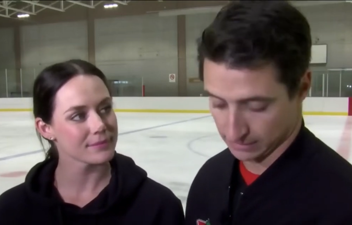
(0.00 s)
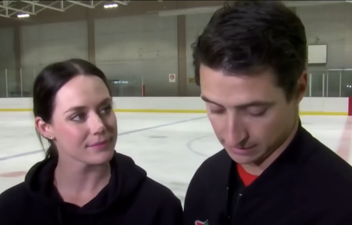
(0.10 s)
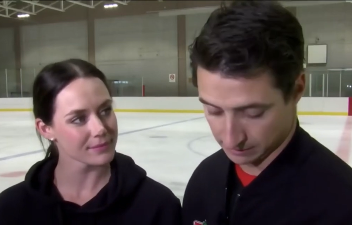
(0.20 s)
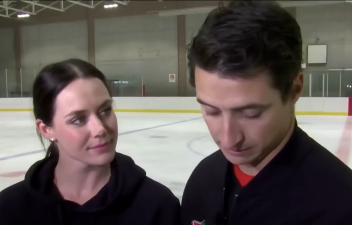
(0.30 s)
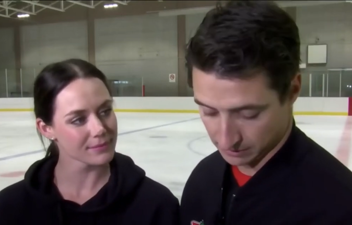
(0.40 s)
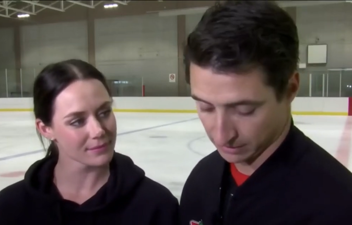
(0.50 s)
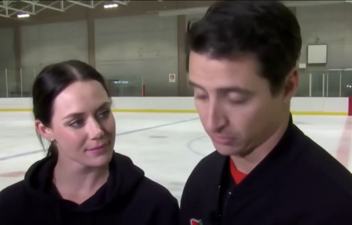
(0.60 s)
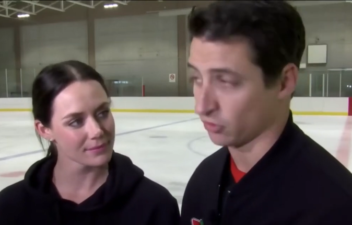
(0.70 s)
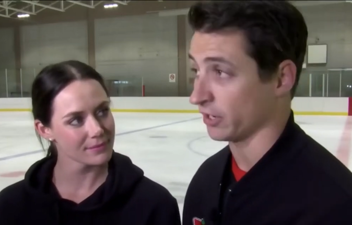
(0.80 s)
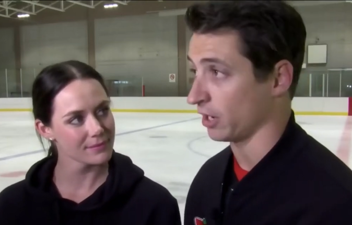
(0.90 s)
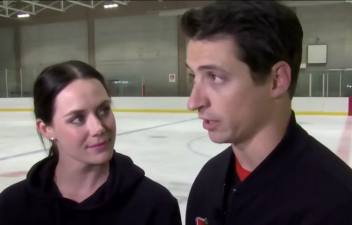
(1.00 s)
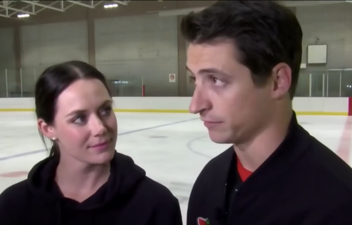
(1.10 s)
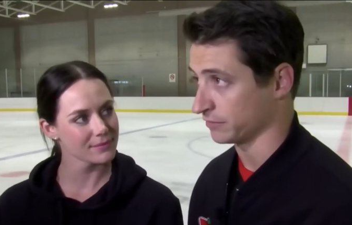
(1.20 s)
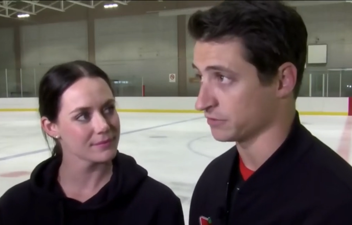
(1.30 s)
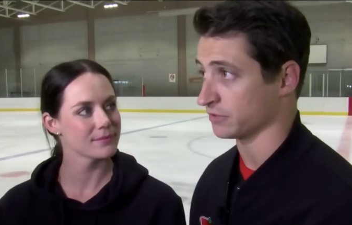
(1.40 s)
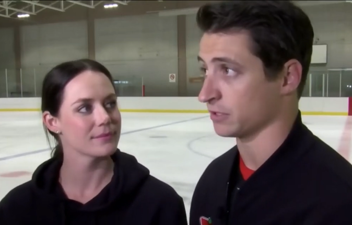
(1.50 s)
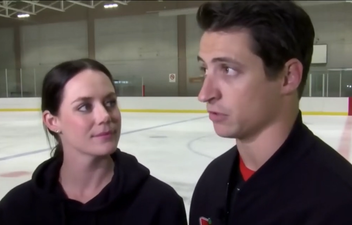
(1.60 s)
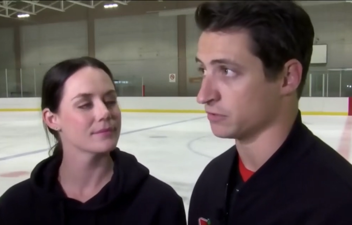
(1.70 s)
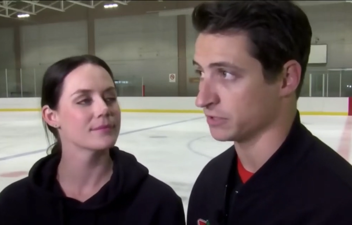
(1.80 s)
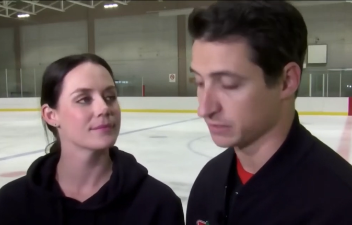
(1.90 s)
Speaker 1: Um, the choreographers, the
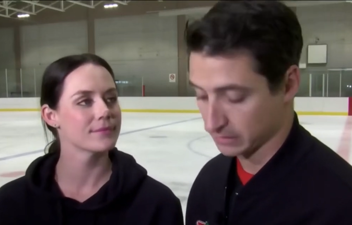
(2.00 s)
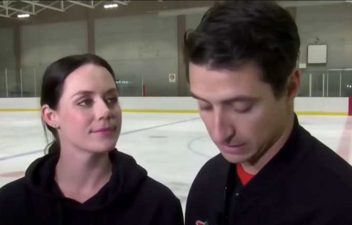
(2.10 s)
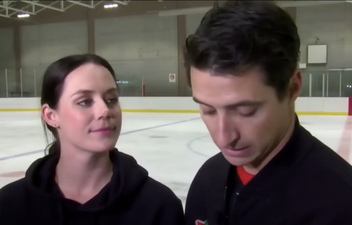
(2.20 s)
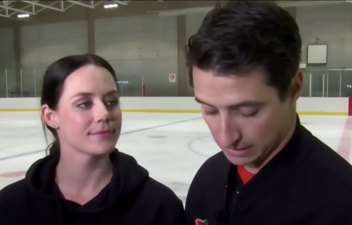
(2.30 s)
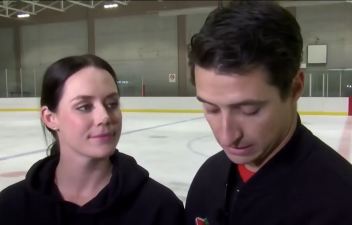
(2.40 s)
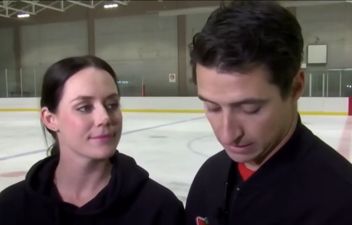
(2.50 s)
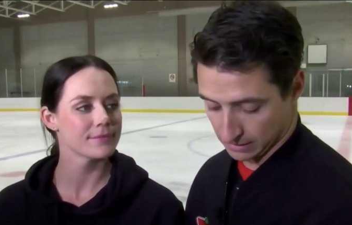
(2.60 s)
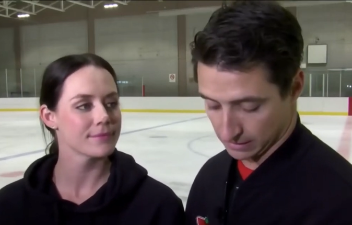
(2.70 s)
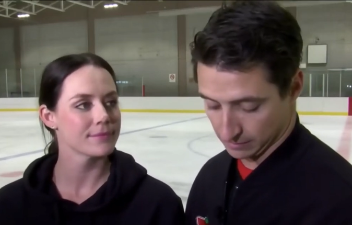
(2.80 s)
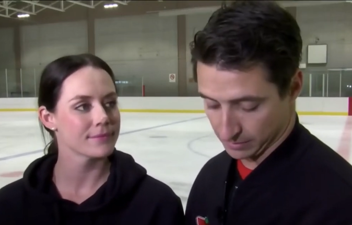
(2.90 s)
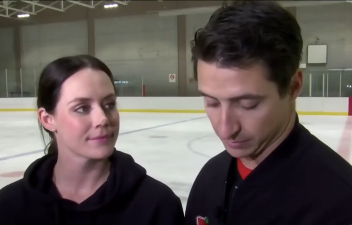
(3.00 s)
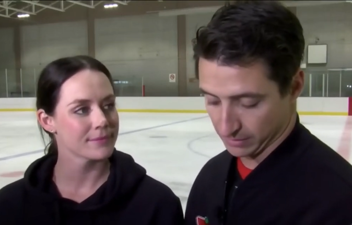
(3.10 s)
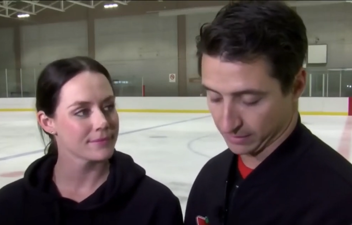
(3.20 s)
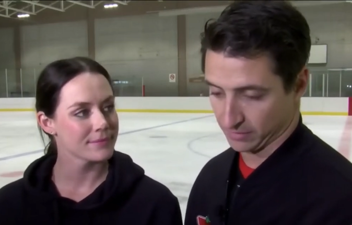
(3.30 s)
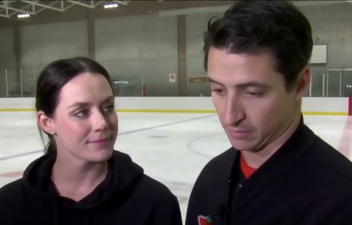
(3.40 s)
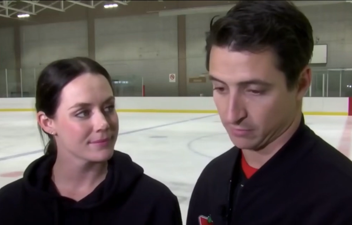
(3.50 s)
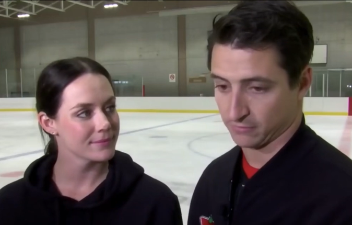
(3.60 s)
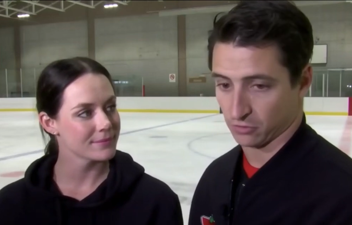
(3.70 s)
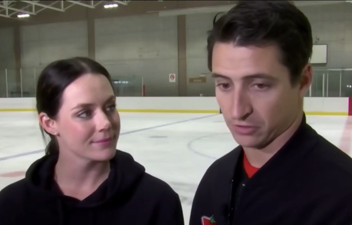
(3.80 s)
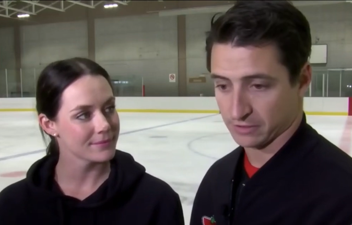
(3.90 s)
coaches, uh, people that have come
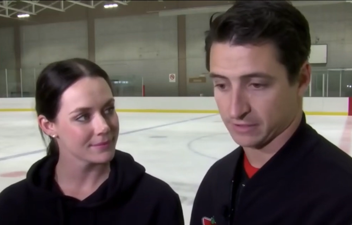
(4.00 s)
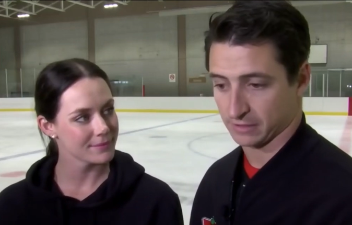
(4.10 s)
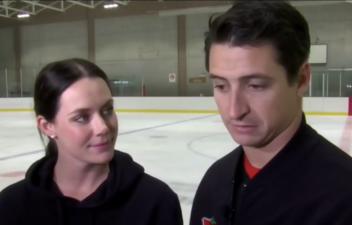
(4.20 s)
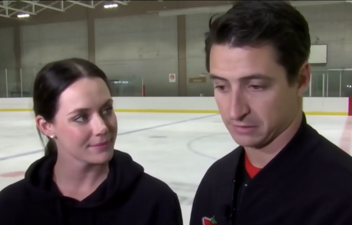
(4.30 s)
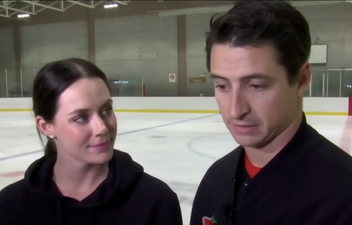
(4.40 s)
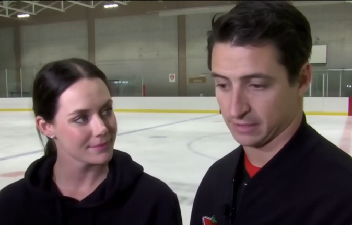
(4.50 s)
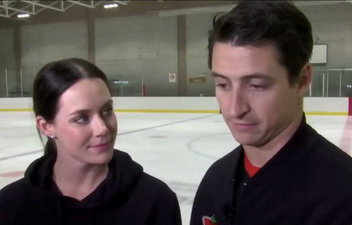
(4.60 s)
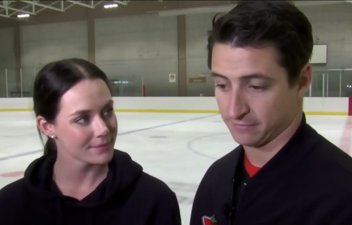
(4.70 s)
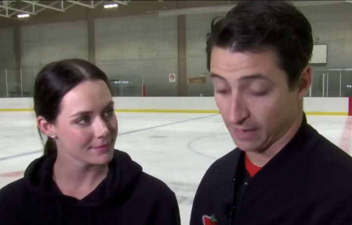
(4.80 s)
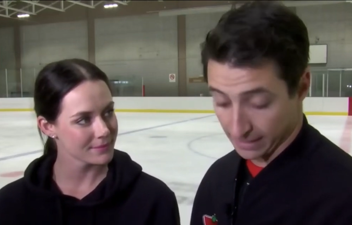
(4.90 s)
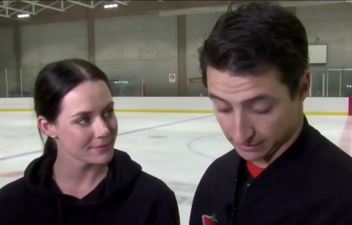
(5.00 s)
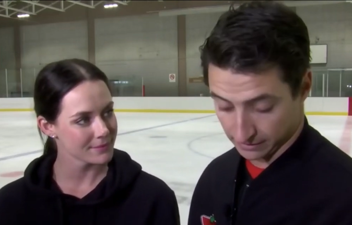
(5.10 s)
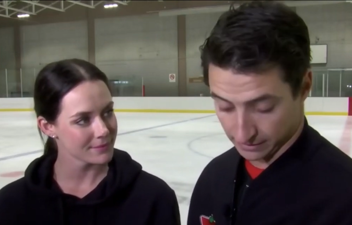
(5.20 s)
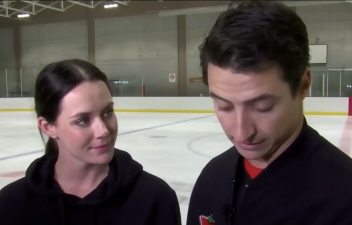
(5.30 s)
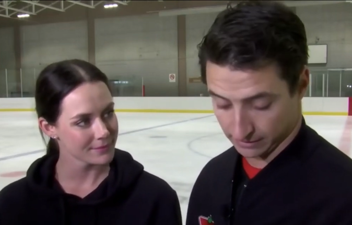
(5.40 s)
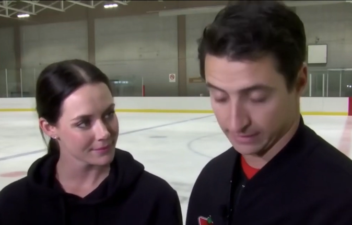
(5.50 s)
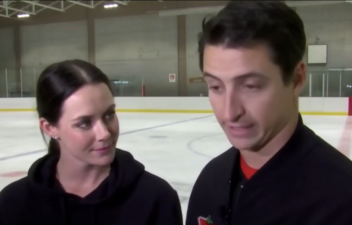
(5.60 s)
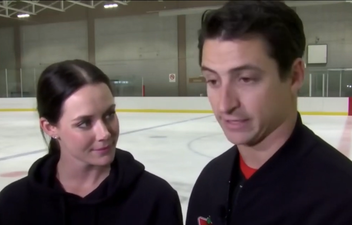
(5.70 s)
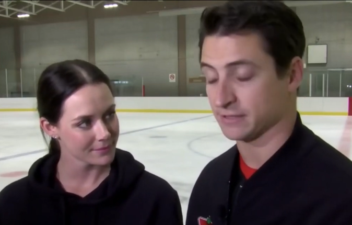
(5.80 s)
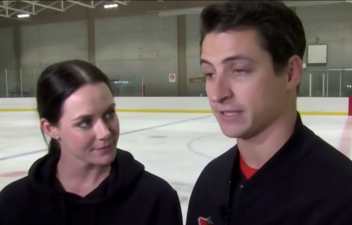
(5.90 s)
before us. And uh, finally, in
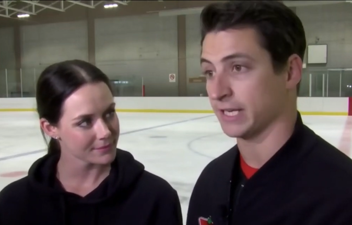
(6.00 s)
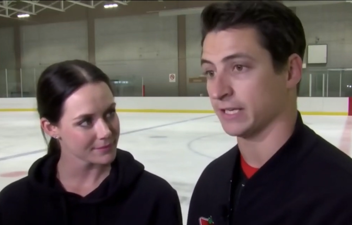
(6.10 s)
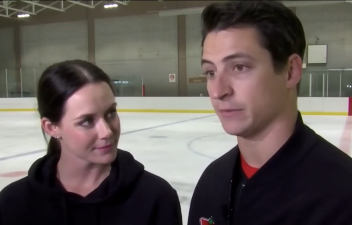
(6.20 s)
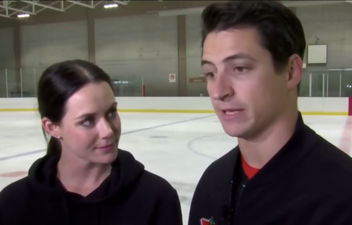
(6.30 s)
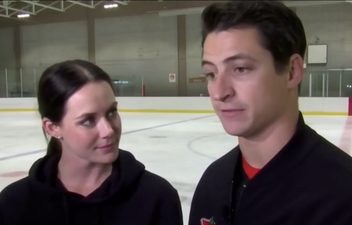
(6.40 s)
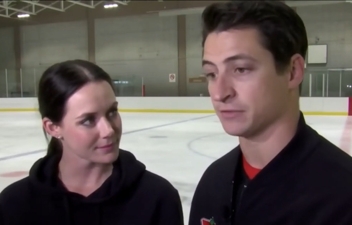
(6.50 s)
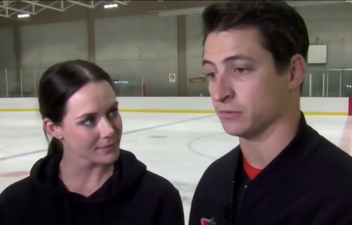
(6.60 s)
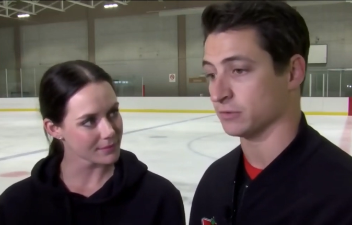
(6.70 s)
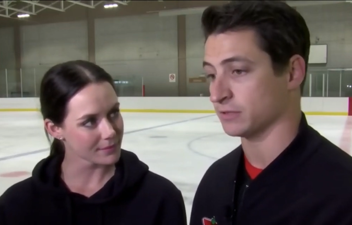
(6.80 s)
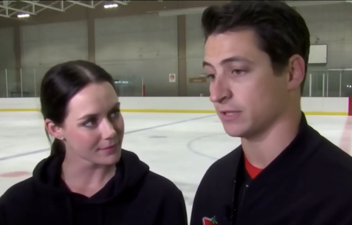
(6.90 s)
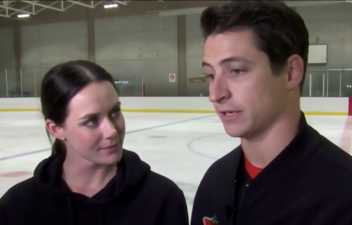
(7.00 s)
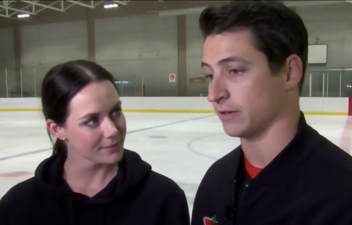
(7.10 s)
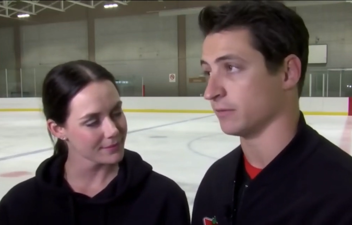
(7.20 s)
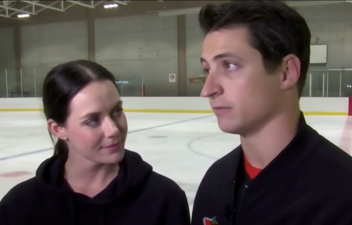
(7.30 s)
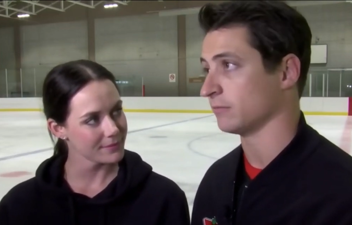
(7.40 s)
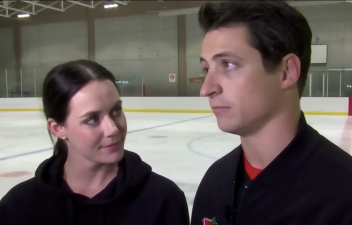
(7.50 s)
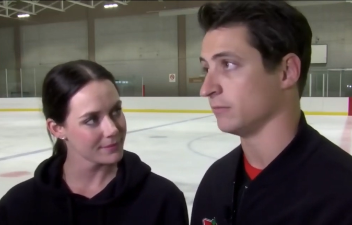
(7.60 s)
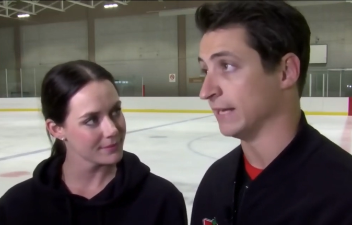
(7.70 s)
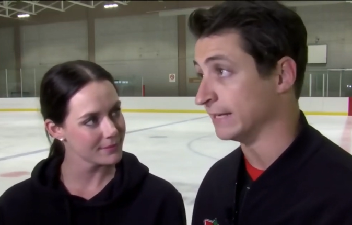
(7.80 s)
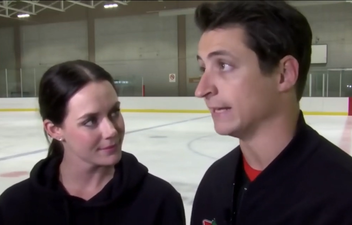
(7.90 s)
Canadian skating, we have schools that are
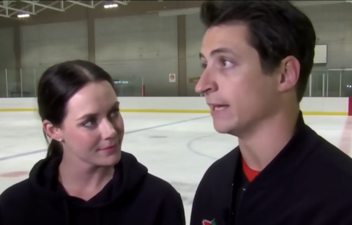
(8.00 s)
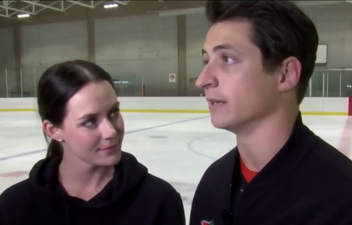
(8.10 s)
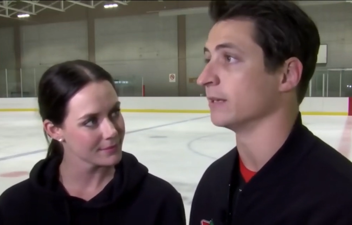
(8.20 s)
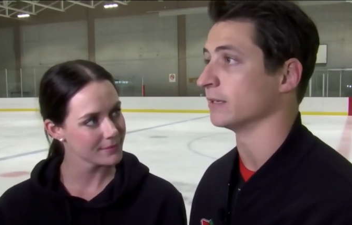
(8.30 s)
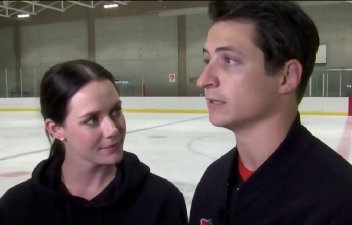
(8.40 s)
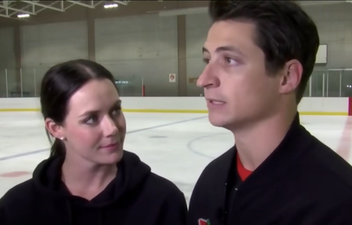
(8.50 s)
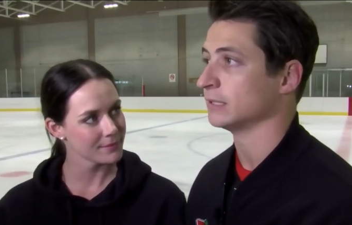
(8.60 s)
in Canada